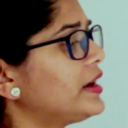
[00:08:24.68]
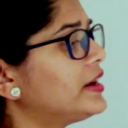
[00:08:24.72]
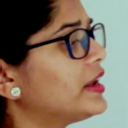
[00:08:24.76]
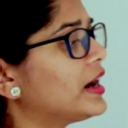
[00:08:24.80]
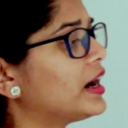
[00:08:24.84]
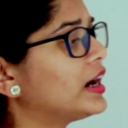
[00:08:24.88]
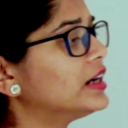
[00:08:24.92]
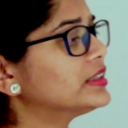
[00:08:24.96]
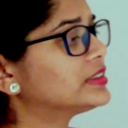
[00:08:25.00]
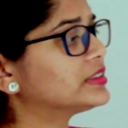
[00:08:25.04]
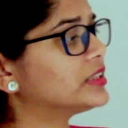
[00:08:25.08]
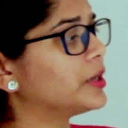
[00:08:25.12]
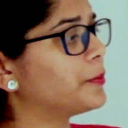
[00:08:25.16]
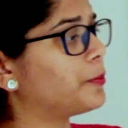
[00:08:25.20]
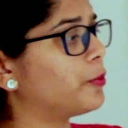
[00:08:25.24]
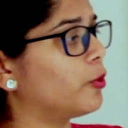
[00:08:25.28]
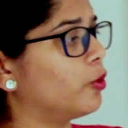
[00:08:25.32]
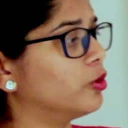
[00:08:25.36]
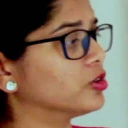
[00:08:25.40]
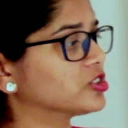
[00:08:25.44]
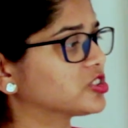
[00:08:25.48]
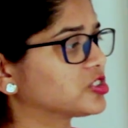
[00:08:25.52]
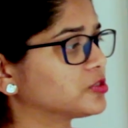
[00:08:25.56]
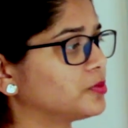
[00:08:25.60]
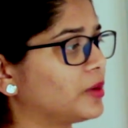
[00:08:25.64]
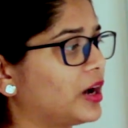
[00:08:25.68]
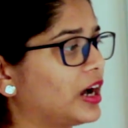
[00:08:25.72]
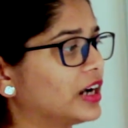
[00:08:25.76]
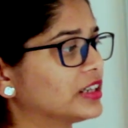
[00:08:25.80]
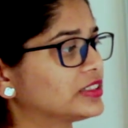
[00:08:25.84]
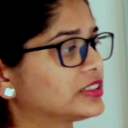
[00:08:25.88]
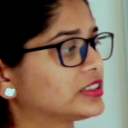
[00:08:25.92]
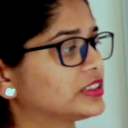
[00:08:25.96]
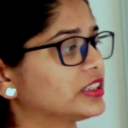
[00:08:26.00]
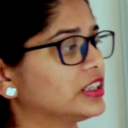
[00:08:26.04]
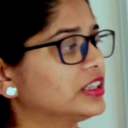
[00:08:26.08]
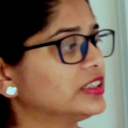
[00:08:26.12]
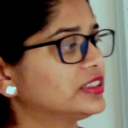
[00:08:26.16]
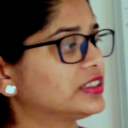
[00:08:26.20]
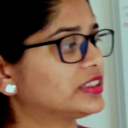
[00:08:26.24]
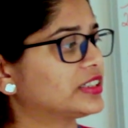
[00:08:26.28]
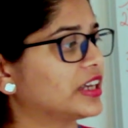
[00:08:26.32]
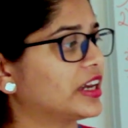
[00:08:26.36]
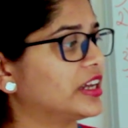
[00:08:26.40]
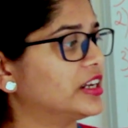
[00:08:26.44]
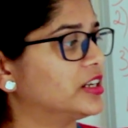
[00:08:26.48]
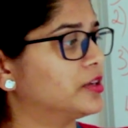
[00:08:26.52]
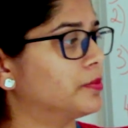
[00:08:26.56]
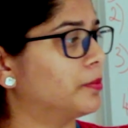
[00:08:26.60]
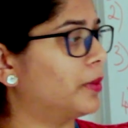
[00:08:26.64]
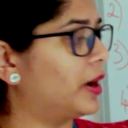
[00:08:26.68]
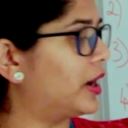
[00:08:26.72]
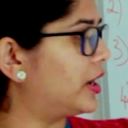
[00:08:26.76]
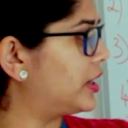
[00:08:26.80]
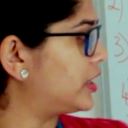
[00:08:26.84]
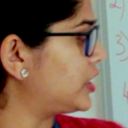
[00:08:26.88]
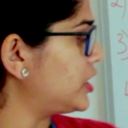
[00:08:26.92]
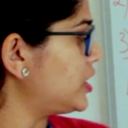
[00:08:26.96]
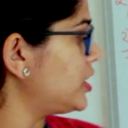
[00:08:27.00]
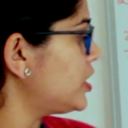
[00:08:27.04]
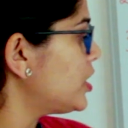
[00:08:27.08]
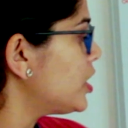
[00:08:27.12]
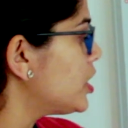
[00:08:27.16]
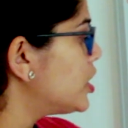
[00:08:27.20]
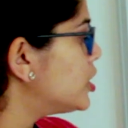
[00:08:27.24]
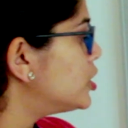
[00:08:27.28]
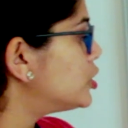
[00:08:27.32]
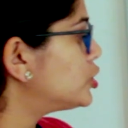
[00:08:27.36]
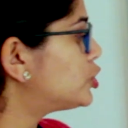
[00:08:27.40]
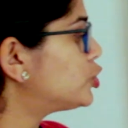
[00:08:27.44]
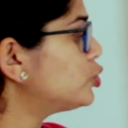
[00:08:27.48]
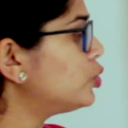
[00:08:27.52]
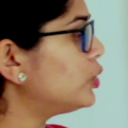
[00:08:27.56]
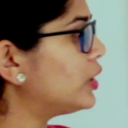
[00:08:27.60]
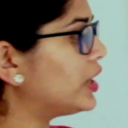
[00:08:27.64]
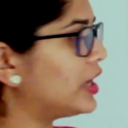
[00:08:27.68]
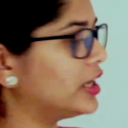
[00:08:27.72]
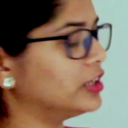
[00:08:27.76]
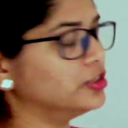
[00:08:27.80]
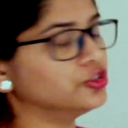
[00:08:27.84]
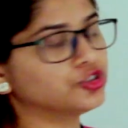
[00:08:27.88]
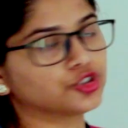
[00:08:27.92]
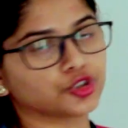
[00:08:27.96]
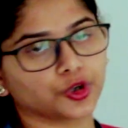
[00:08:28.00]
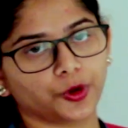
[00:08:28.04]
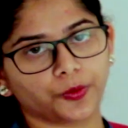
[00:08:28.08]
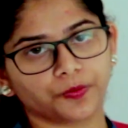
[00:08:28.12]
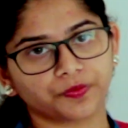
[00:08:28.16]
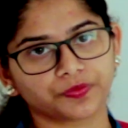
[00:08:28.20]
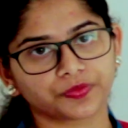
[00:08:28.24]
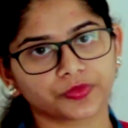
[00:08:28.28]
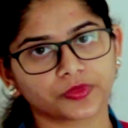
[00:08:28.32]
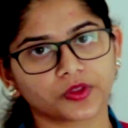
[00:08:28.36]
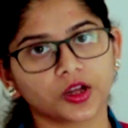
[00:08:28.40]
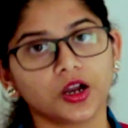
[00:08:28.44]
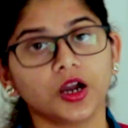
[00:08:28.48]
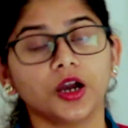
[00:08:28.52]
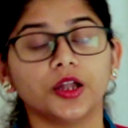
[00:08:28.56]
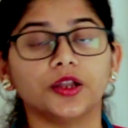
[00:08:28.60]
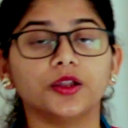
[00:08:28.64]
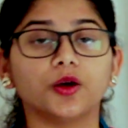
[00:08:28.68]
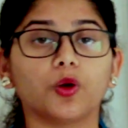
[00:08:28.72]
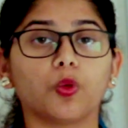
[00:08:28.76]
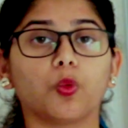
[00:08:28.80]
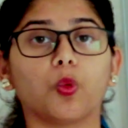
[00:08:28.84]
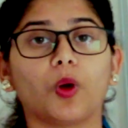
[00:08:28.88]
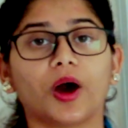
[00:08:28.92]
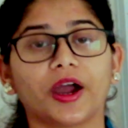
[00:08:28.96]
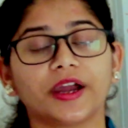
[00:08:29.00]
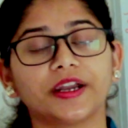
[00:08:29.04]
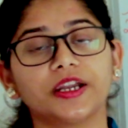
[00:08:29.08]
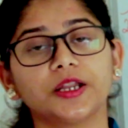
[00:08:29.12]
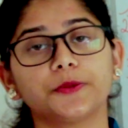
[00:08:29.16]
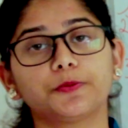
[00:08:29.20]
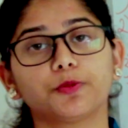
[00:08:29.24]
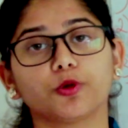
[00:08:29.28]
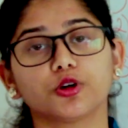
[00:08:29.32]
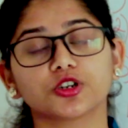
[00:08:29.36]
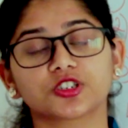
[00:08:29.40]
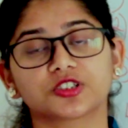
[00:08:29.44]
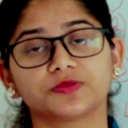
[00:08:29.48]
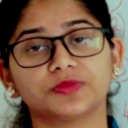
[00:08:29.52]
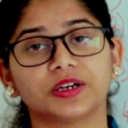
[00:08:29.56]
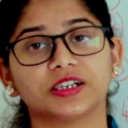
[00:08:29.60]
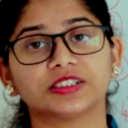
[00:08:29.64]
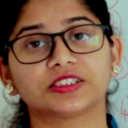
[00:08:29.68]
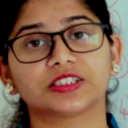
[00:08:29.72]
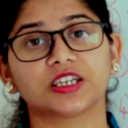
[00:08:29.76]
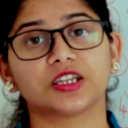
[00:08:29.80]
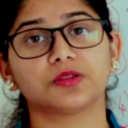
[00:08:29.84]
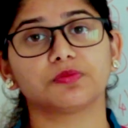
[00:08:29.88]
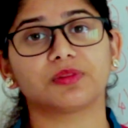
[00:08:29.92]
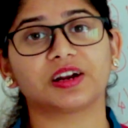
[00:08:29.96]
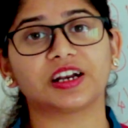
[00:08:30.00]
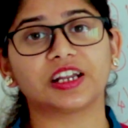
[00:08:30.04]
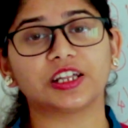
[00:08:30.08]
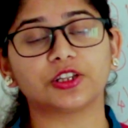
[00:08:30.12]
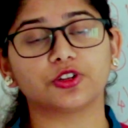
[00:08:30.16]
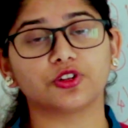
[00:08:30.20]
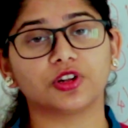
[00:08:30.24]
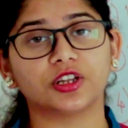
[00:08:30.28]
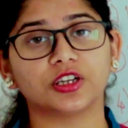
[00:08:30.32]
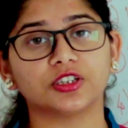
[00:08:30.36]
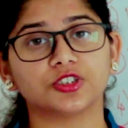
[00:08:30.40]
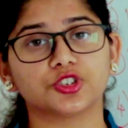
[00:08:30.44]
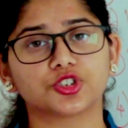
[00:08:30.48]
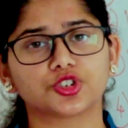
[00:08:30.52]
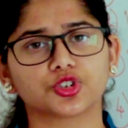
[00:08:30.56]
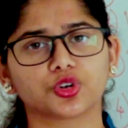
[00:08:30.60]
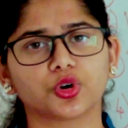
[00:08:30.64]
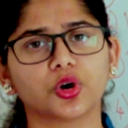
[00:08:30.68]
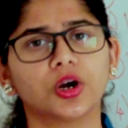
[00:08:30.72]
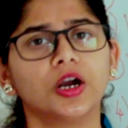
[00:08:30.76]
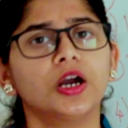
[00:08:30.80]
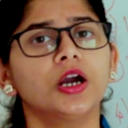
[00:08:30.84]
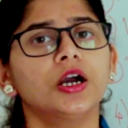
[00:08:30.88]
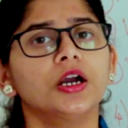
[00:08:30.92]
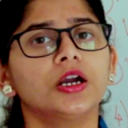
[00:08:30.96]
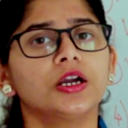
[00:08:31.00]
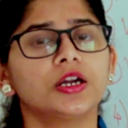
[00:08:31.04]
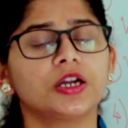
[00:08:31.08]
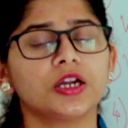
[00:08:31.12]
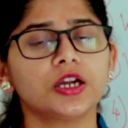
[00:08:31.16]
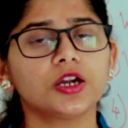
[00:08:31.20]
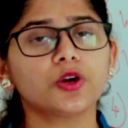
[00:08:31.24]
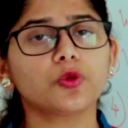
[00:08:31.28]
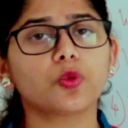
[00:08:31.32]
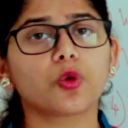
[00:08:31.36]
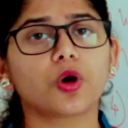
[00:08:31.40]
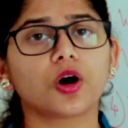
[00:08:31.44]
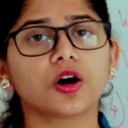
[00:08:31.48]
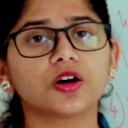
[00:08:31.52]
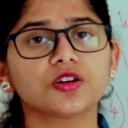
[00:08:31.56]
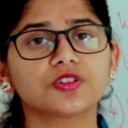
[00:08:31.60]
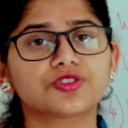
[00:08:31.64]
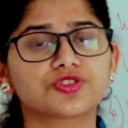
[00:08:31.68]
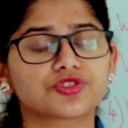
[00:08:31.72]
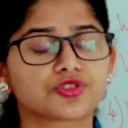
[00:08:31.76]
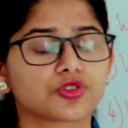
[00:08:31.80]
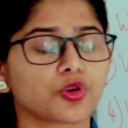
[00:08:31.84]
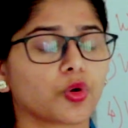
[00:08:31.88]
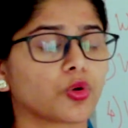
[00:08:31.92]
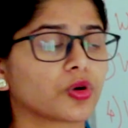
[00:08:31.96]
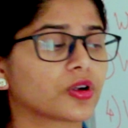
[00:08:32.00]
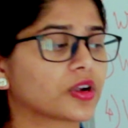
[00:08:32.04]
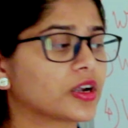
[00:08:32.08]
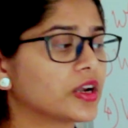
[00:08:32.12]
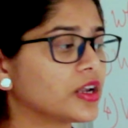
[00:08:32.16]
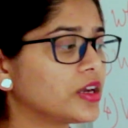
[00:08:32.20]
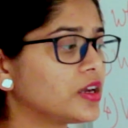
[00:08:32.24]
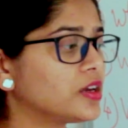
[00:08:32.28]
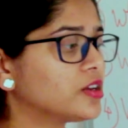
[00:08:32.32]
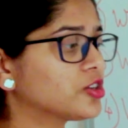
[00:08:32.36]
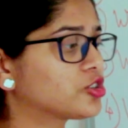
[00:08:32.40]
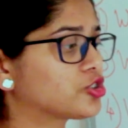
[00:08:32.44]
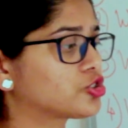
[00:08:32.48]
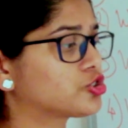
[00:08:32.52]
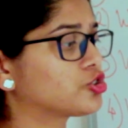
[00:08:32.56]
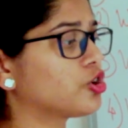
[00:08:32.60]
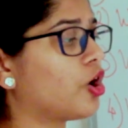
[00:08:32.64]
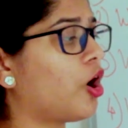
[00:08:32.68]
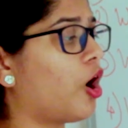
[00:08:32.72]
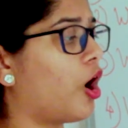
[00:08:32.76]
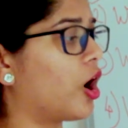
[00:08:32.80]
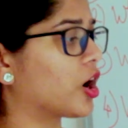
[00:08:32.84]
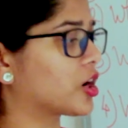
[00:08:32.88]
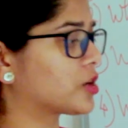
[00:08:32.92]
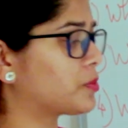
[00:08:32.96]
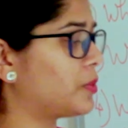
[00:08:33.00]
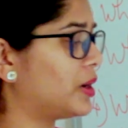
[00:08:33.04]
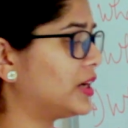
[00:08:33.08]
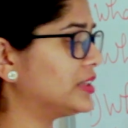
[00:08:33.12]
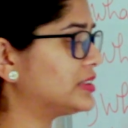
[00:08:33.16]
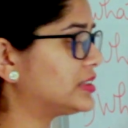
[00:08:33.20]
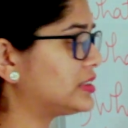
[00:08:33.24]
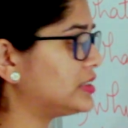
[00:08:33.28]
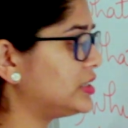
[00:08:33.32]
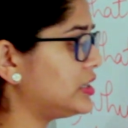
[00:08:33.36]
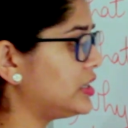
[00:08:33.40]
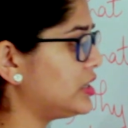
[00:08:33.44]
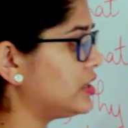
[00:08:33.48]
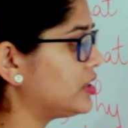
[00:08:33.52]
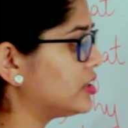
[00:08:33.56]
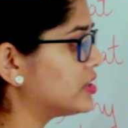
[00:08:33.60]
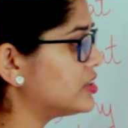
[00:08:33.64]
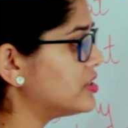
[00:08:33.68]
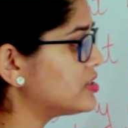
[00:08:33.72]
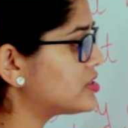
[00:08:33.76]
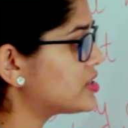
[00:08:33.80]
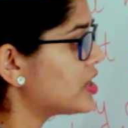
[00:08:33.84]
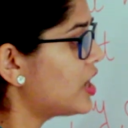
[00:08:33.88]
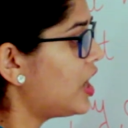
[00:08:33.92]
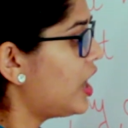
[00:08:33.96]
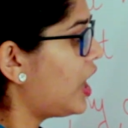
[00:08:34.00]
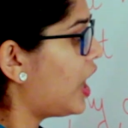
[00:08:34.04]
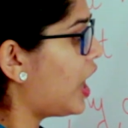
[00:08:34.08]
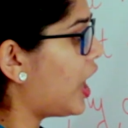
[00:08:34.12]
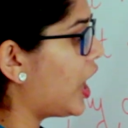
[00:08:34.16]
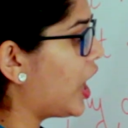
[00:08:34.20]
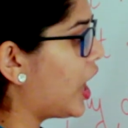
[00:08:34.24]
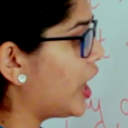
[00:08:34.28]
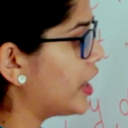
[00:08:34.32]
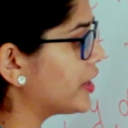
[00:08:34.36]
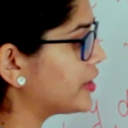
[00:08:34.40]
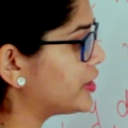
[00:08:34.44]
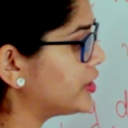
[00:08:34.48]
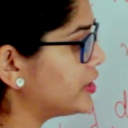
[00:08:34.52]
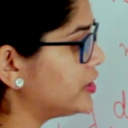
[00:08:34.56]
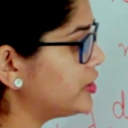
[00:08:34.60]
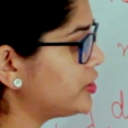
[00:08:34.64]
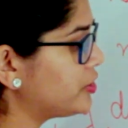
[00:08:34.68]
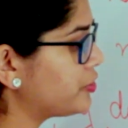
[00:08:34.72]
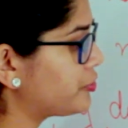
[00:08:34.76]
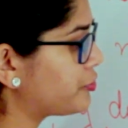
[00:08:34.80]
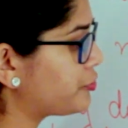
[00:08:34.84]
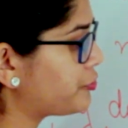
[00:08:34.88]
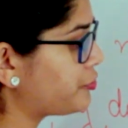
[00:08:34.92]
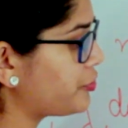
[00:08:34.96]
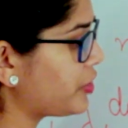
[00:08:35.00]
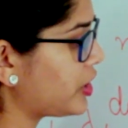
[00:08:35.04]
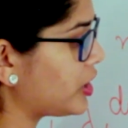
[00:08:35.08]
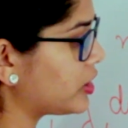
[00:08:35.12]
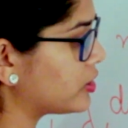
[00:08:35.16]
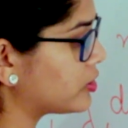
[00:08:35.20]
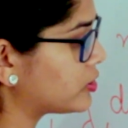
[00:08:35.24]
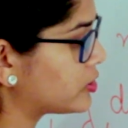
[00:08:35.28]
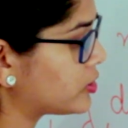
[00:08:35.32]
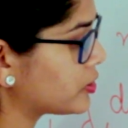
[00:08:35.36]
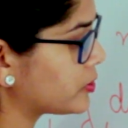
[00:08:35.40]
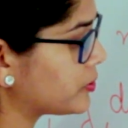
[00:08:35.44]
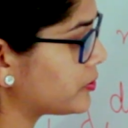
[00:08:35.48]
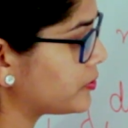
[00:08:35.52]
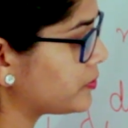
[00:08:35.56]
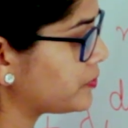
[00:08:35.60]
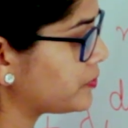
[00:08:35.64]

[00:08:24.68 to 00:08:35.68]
does the postmaster send money to Lencho? Now, why did postmaster send money to Lencho? He was totally shocked by seeing his ardent faith.